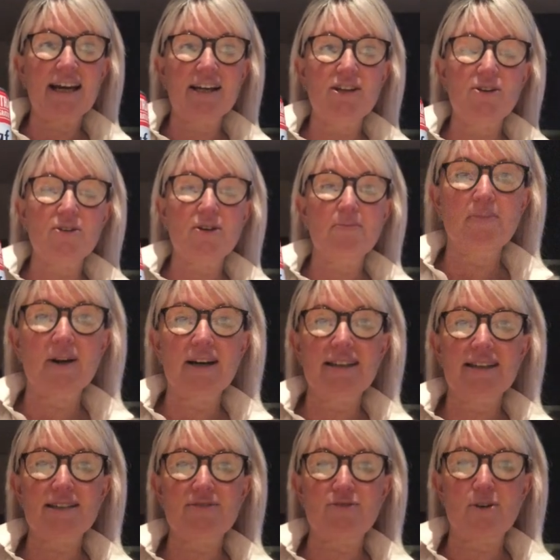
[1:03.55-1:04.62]
and you buy
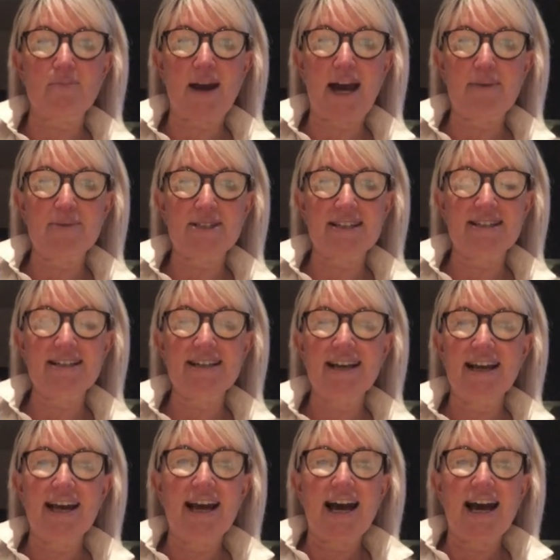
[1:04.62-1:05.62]
this from Amazon.